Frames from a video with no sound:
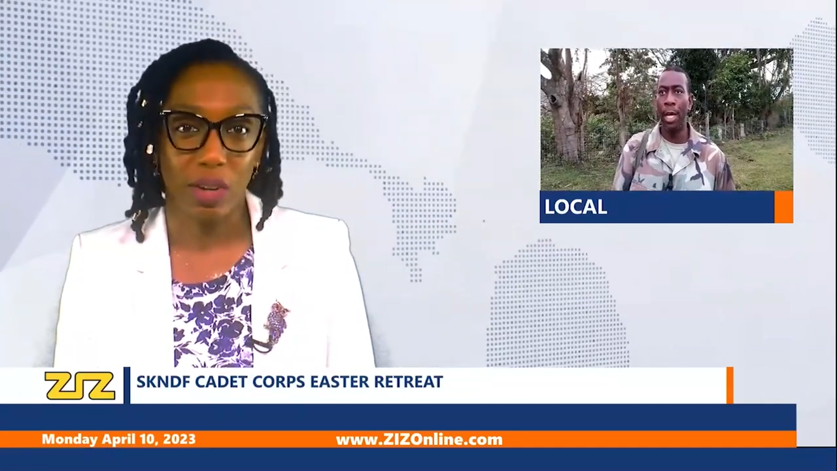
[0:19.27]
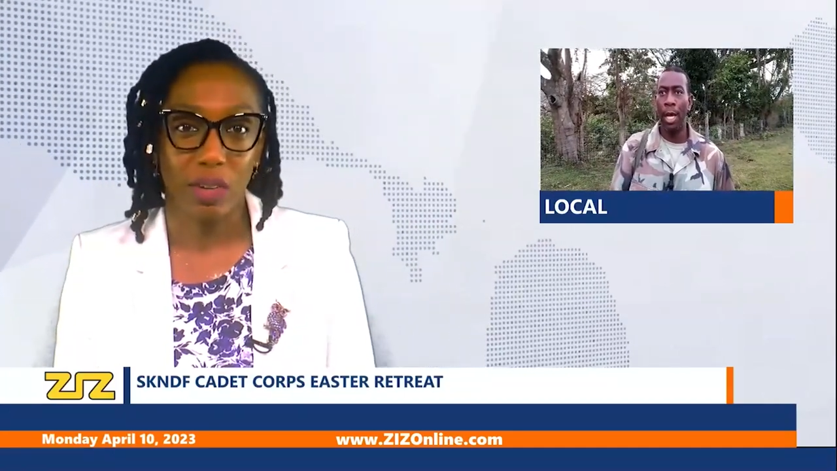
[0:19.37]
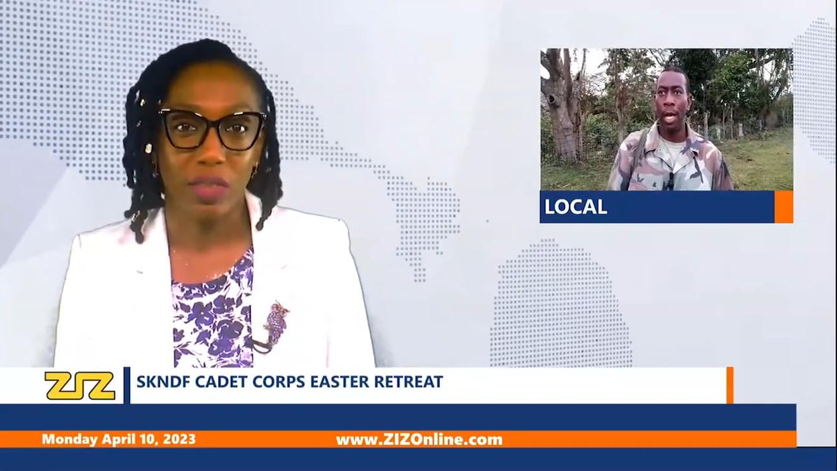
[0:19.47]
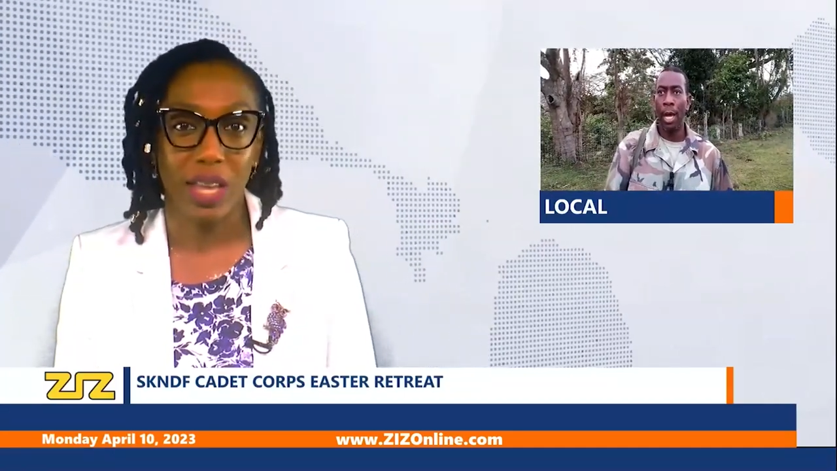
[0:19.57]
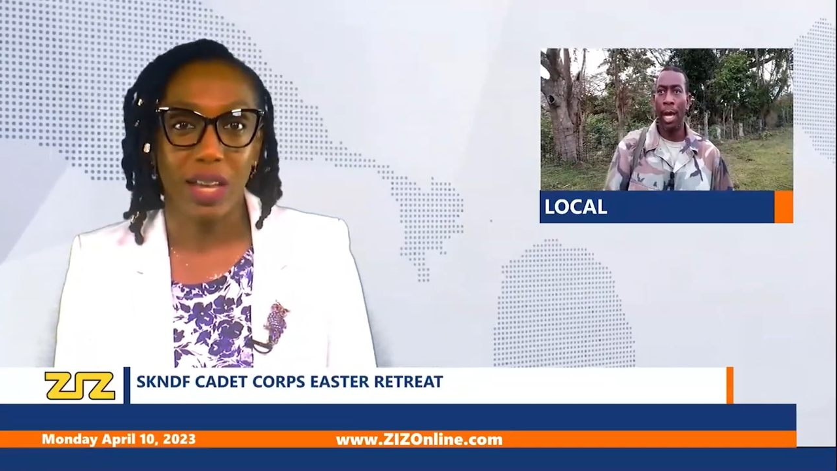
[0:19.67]

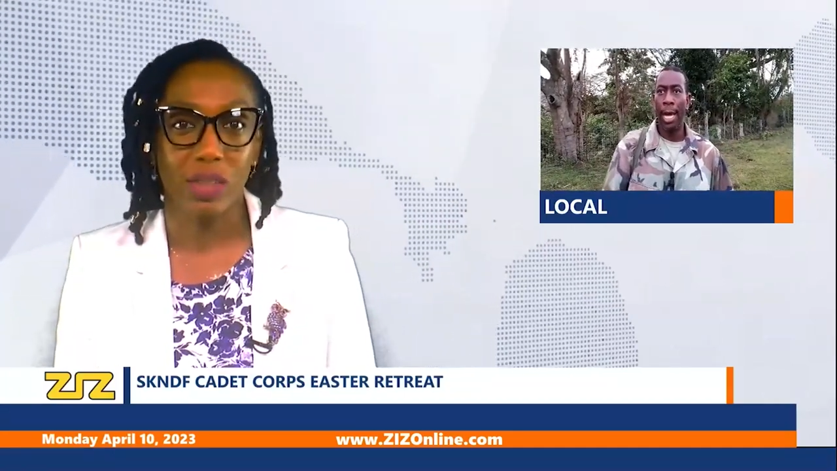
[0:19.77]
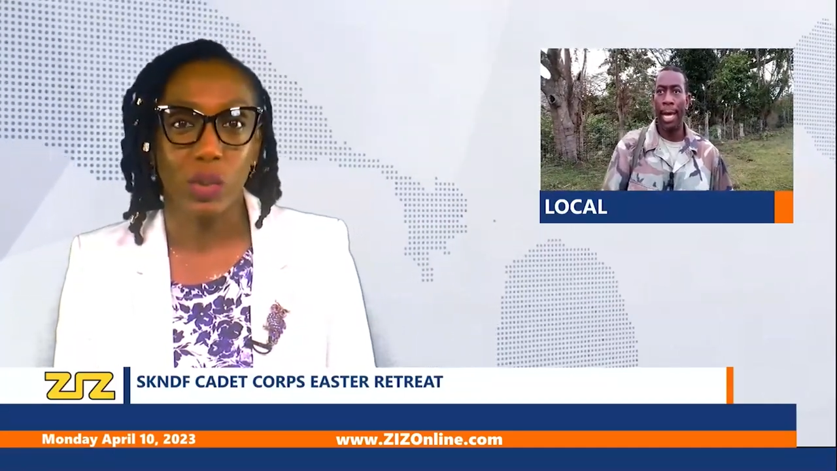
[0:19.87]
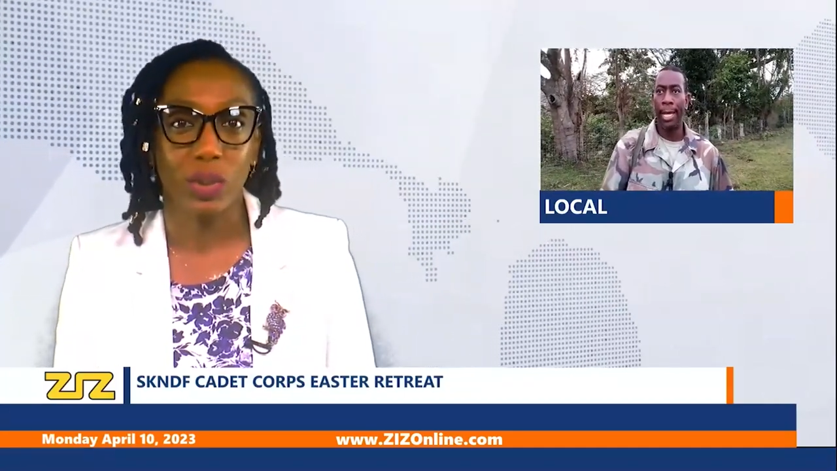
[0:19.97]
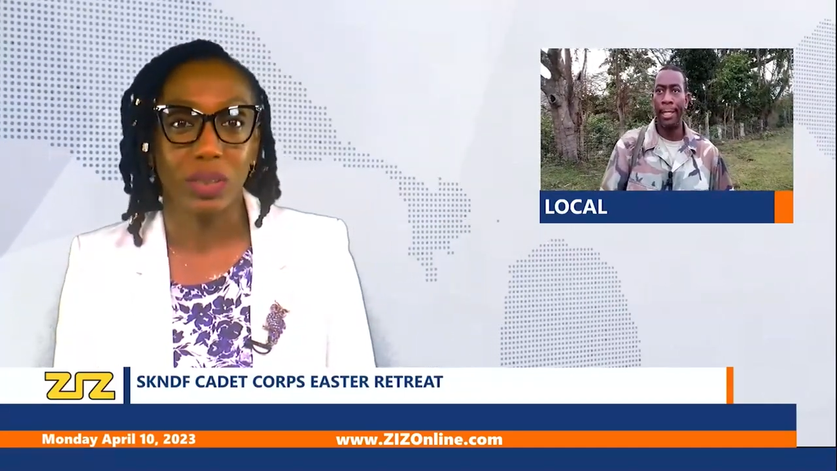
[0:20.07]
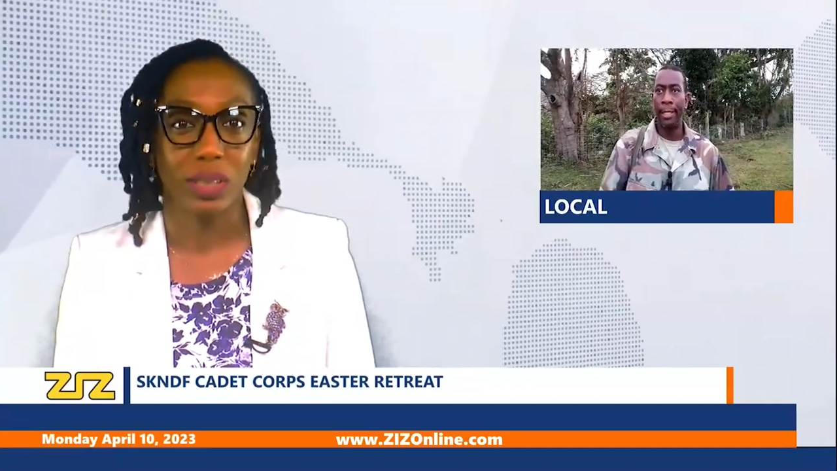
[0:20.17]
of the
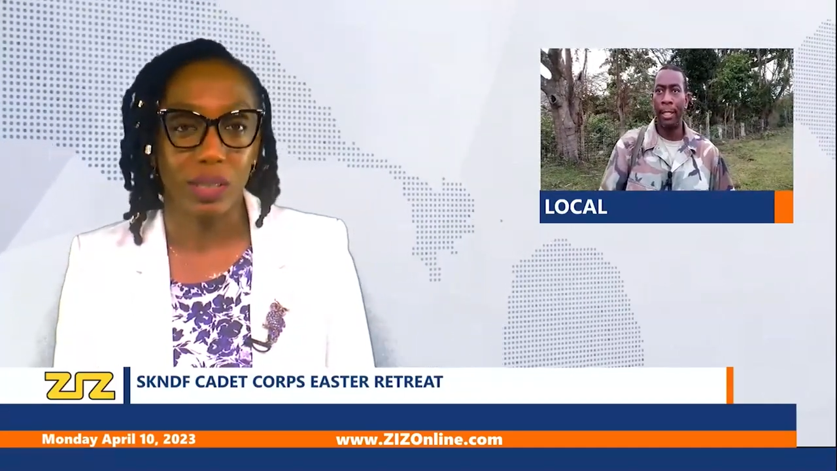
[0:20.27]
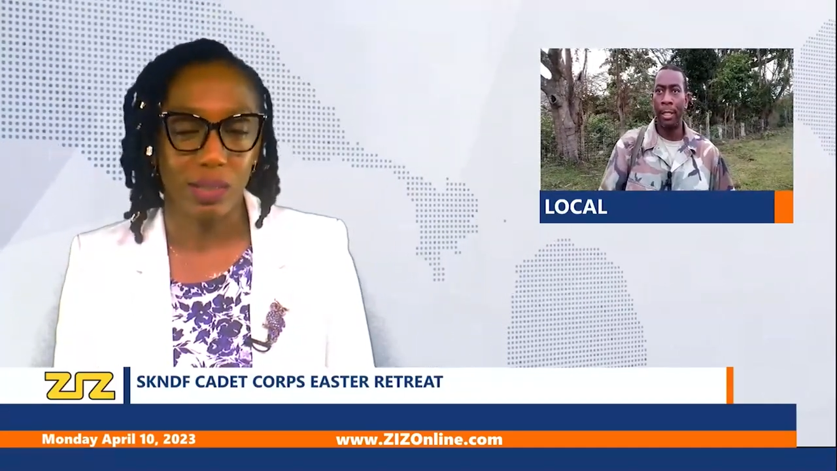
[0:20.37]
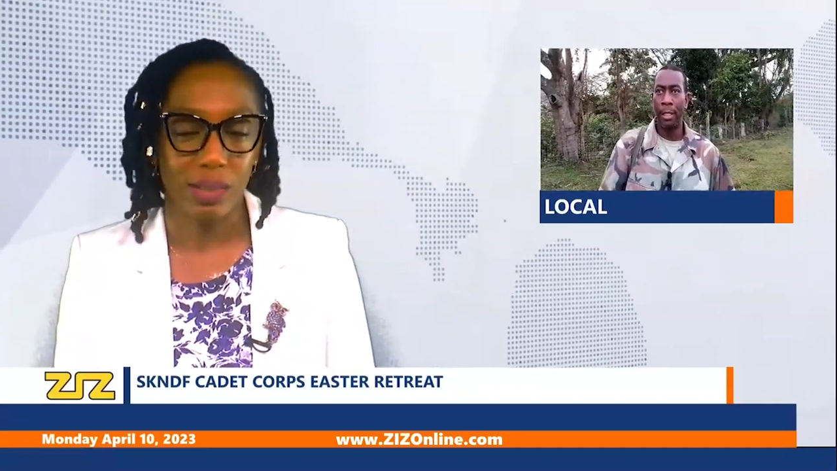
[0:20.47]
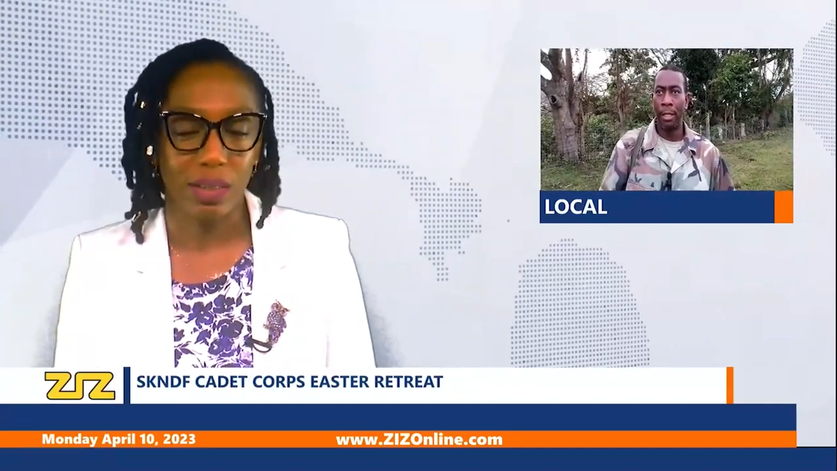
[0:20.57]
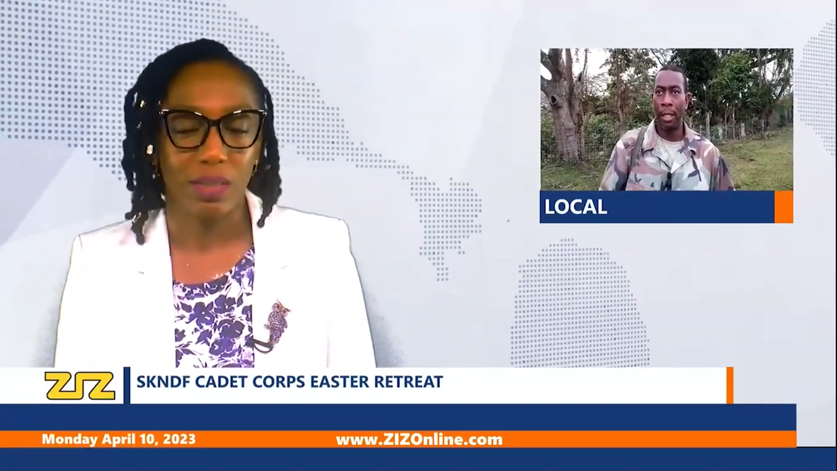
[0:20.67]
annual
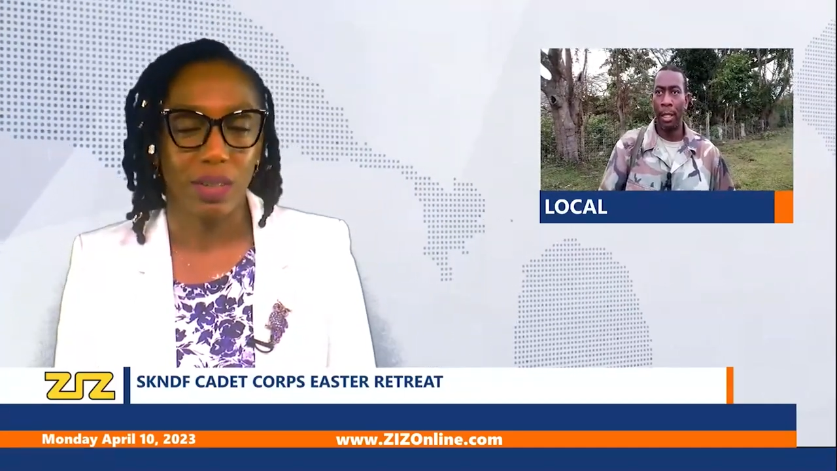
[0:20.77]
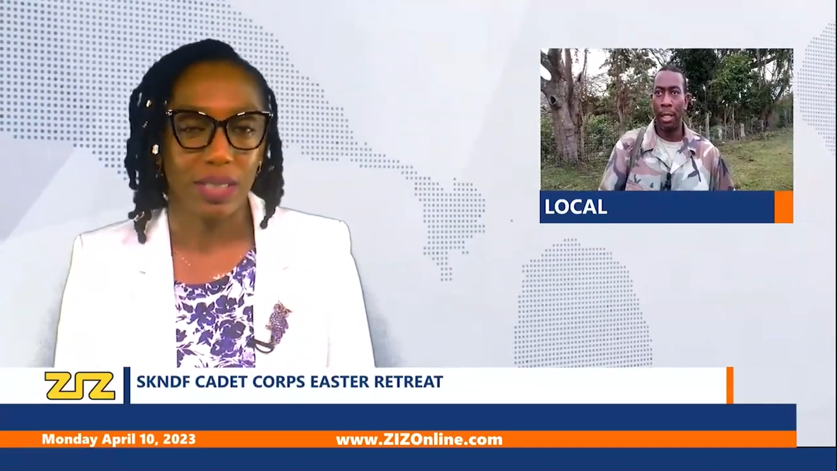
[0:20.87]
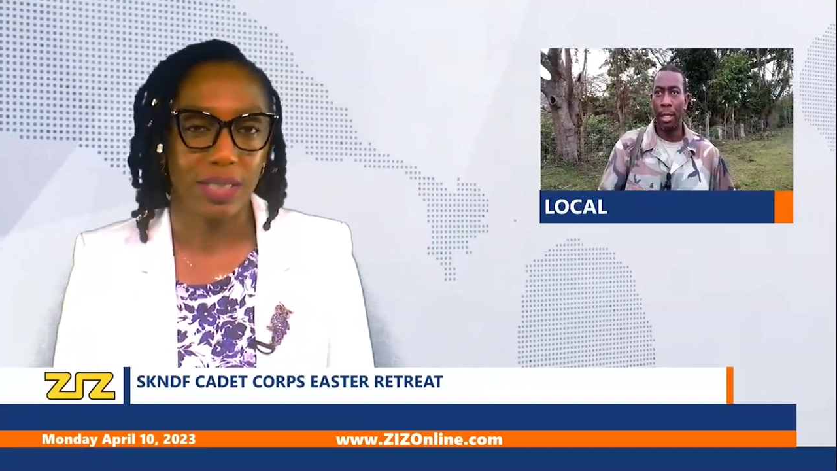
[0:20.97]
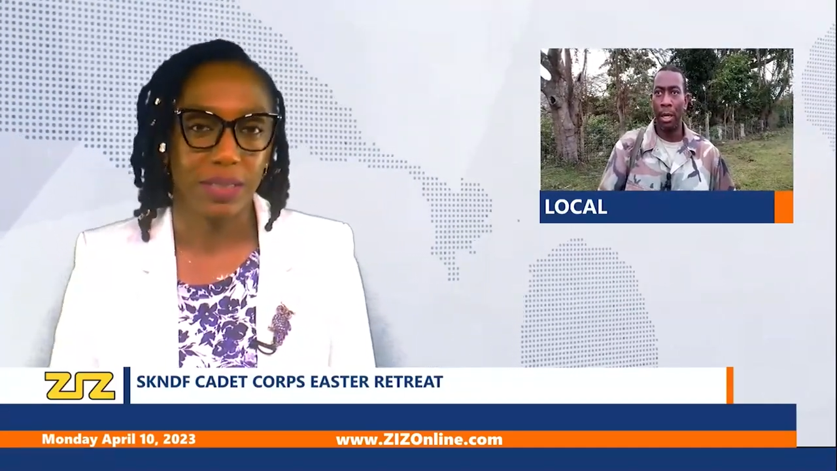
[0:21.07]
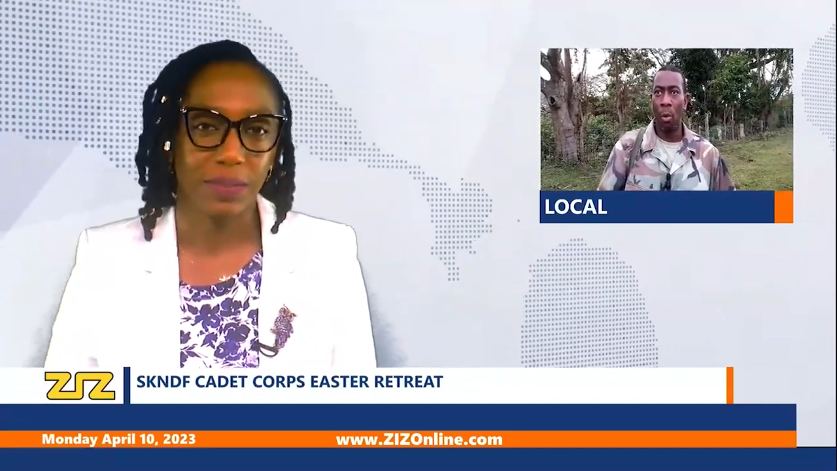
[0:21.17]
Easter
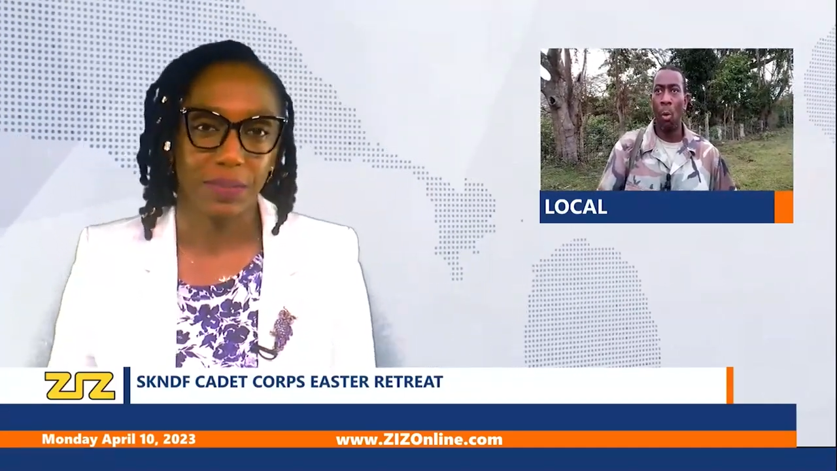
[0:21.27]
event.